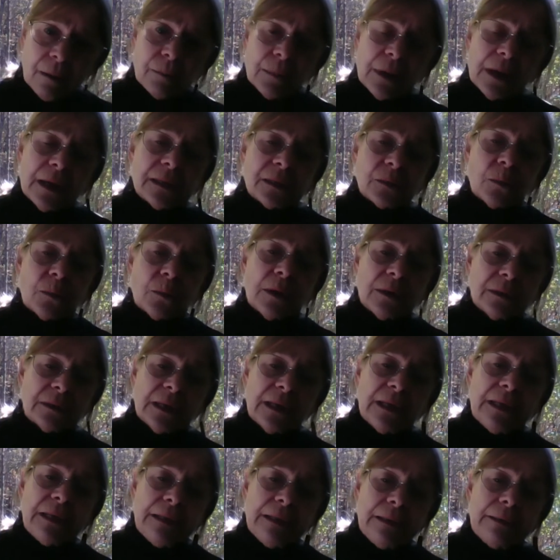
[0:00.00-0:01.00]
as well to
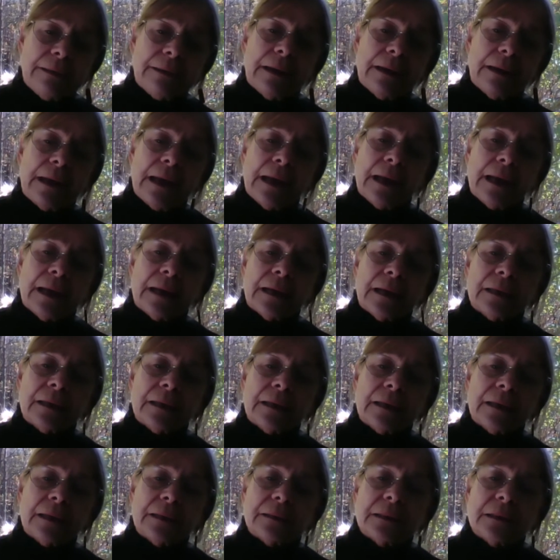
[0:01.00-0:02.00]
eat,
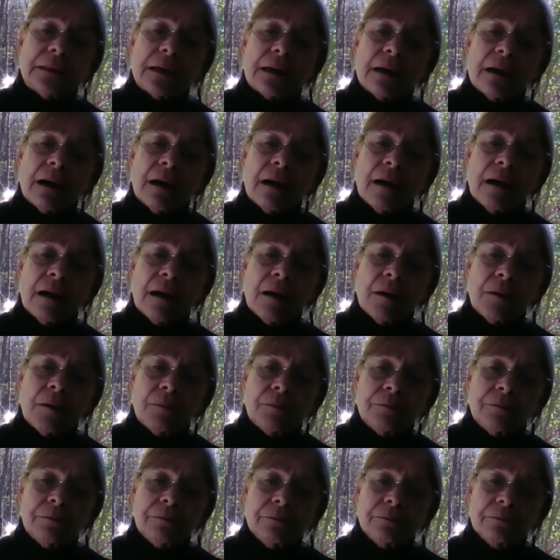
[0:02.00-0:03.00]
and
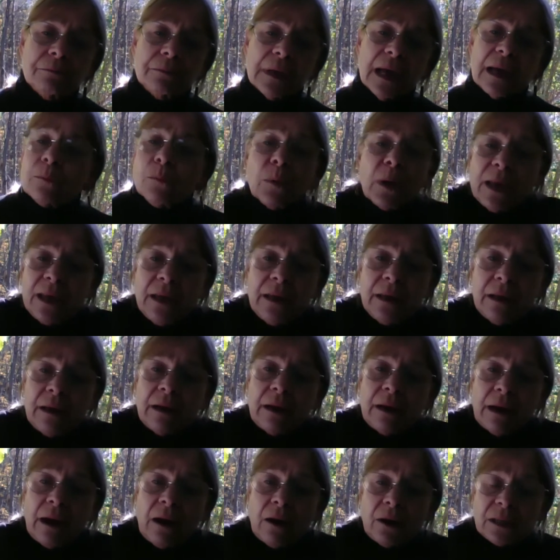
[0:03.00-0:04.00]
we eat
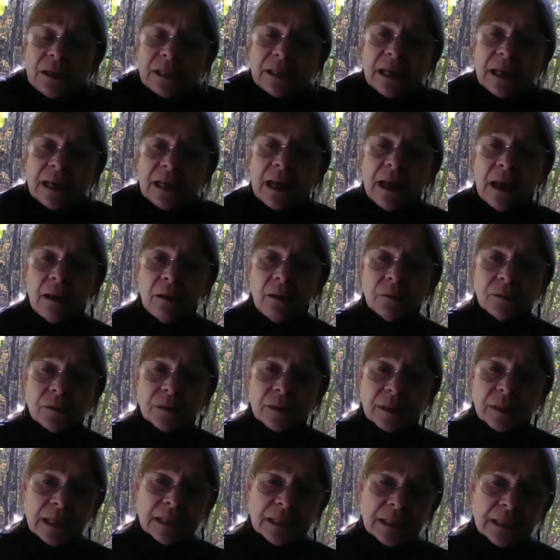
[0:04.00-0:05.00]
it
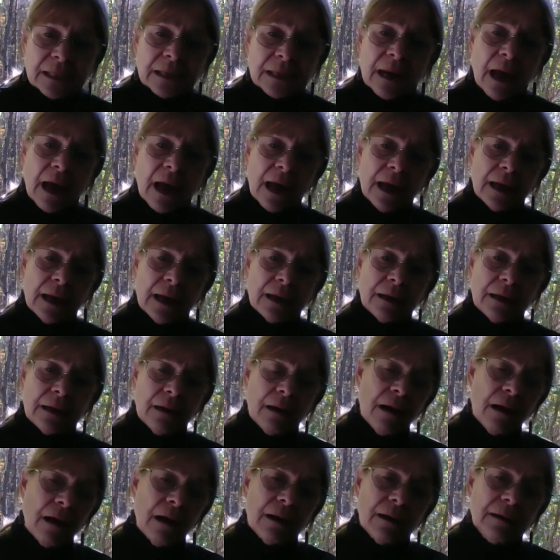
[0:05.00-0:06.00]
ourselves. It's not
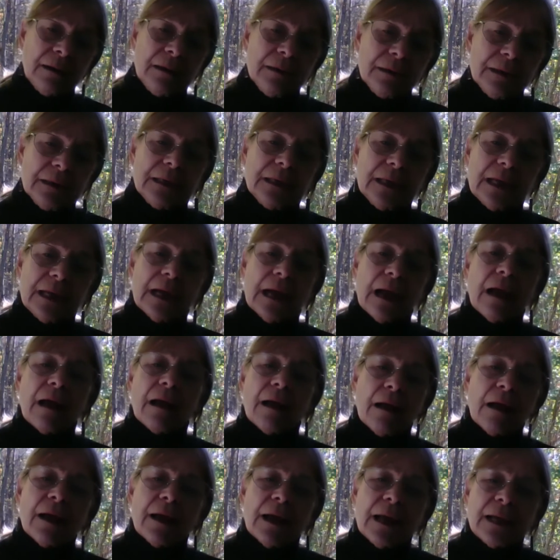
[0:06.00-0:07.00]

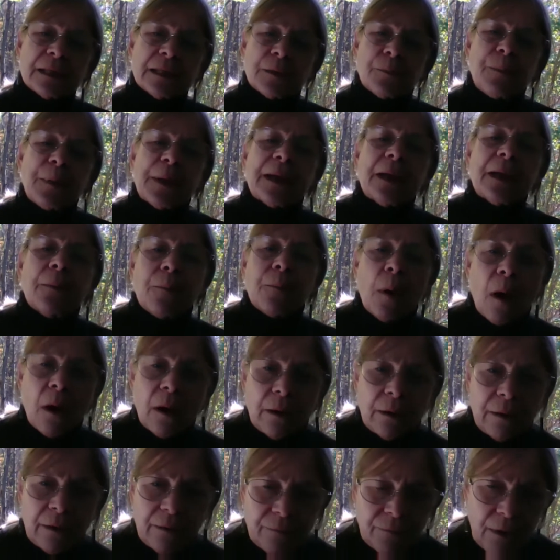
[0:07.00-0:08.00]
as big a
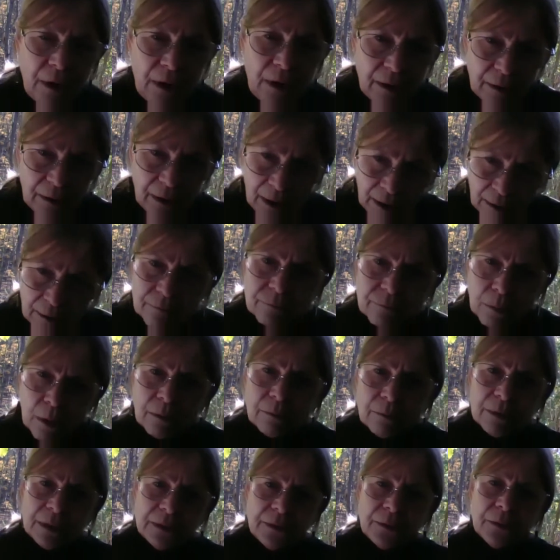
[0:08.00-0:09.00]
part of our, of what
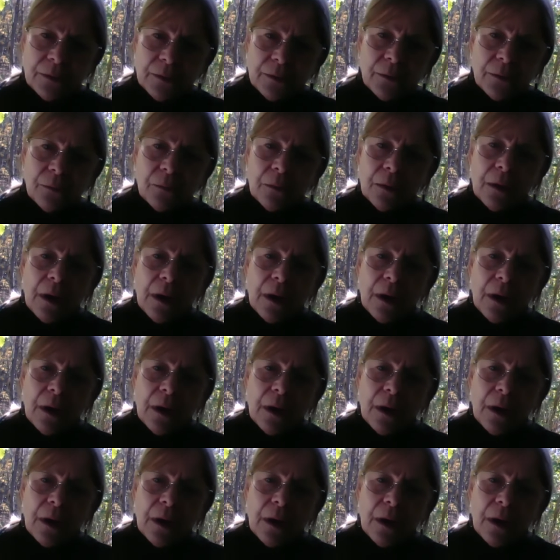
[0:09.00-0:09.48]
we do.